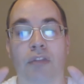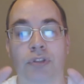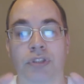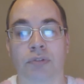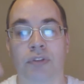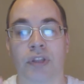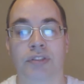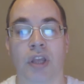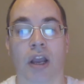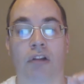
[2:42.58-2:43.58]
The result of
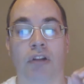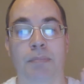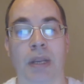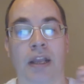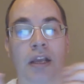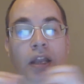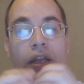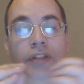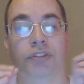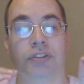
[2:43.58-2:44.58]
this, a great many
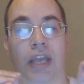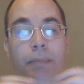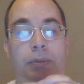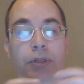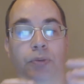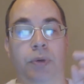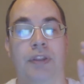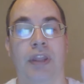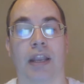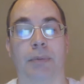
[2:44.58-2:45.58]
collisions happen
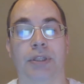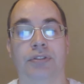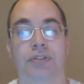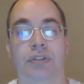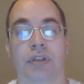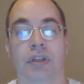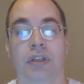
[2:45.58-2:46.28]
between the elements.